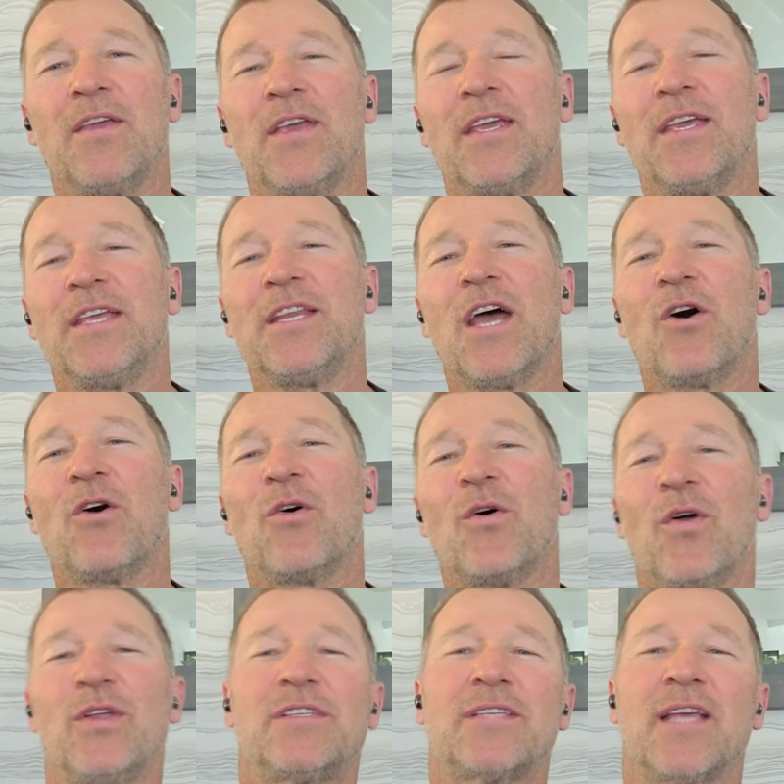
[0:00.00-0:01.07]
to the
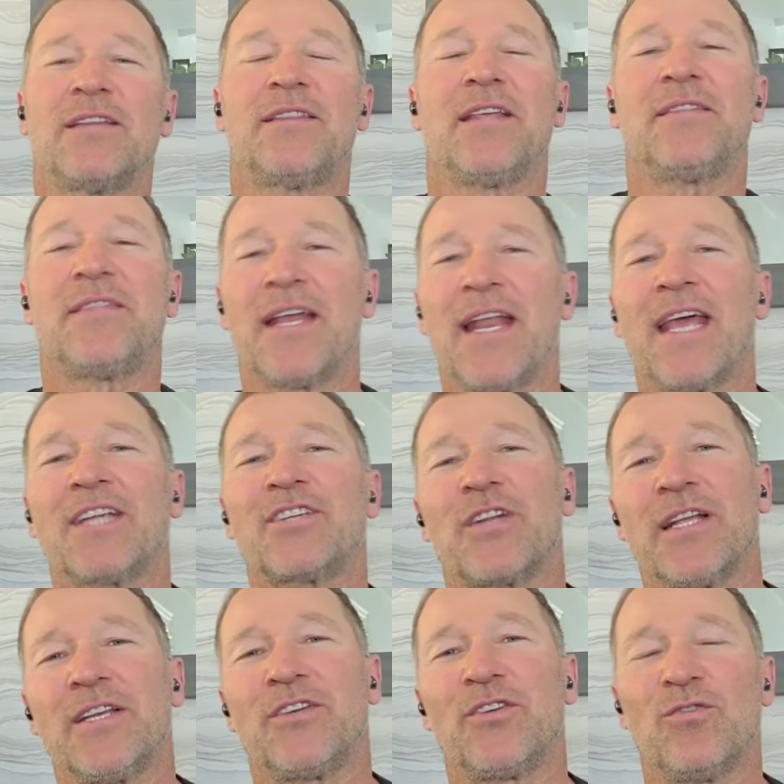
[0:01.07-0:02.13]
week before Christmas.
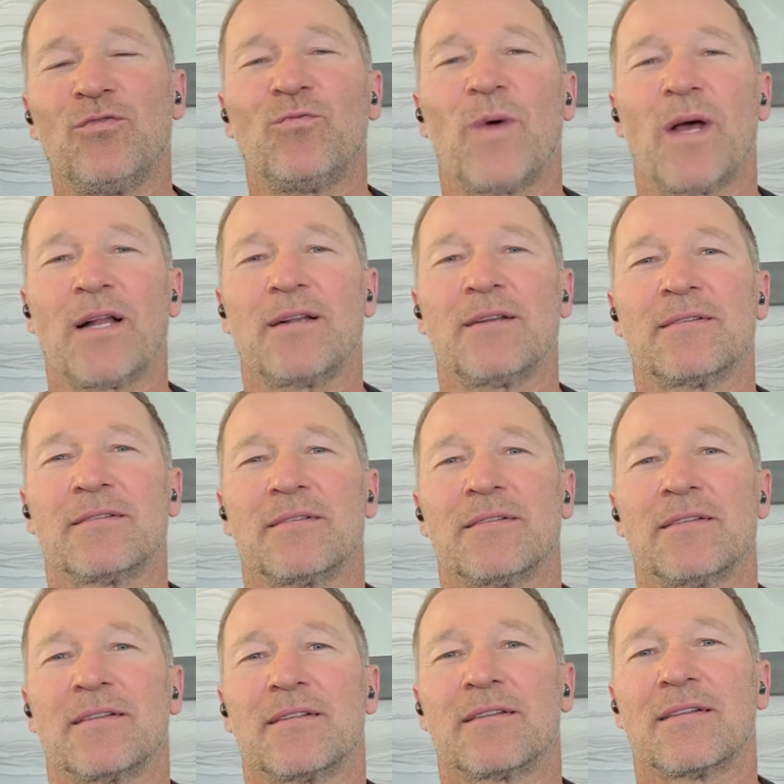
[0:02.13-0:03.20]
Did that actually do
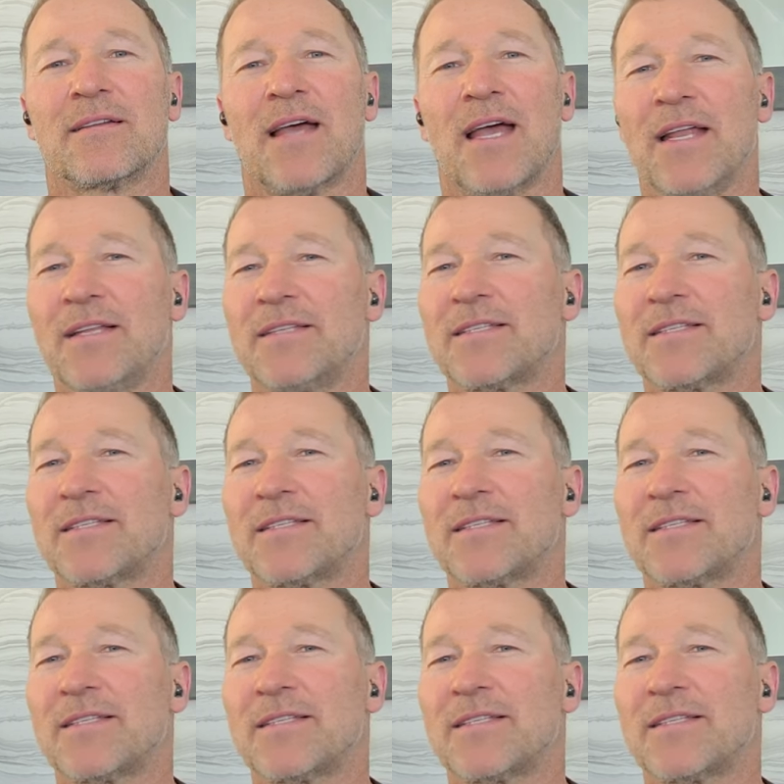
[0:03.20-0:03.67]
well?